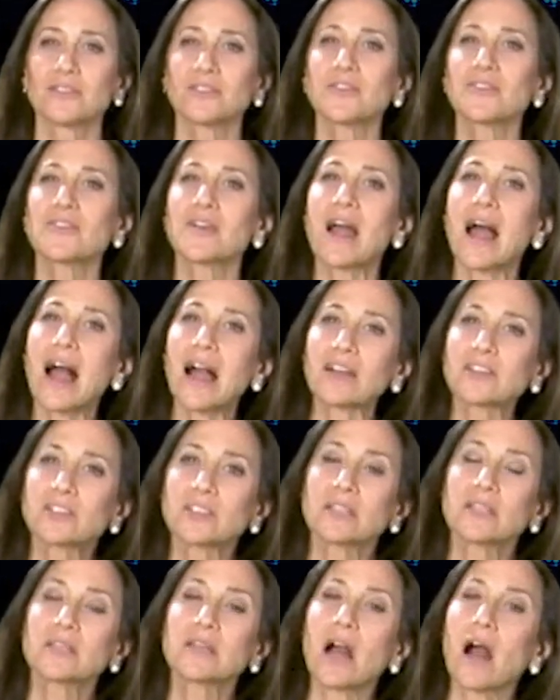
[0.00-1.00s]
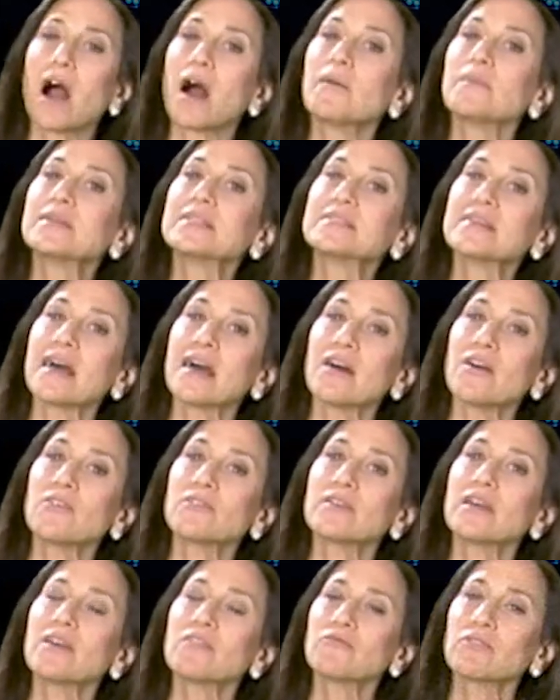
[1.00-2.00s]
So they're actually calming
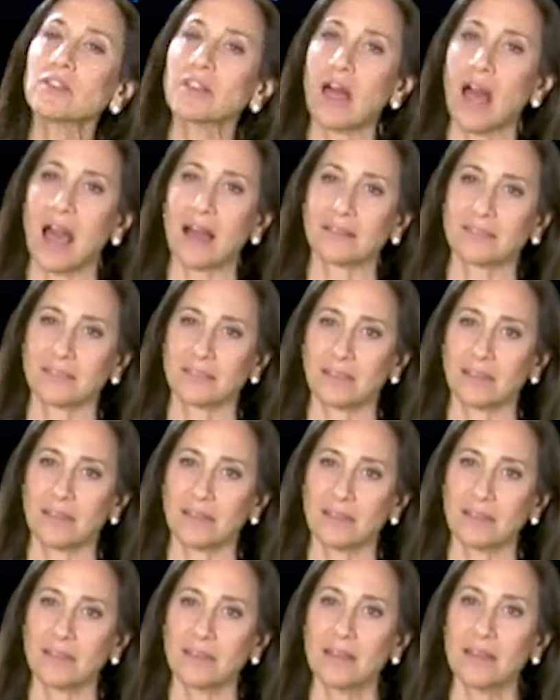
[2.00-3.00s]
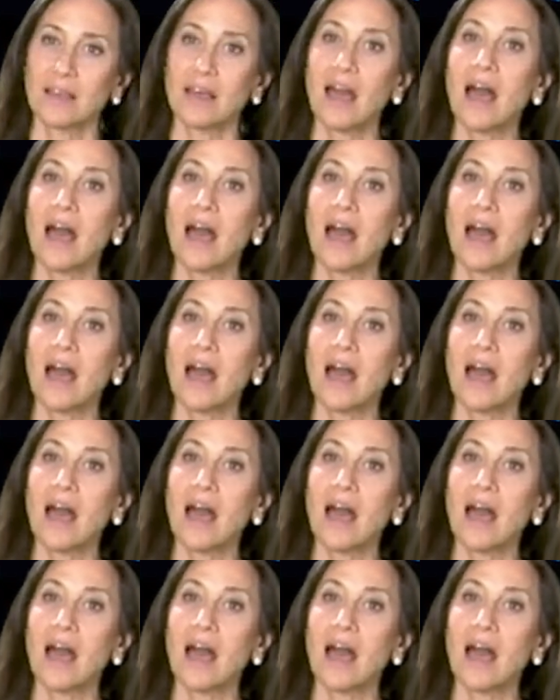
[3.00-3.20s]
down and relaxing,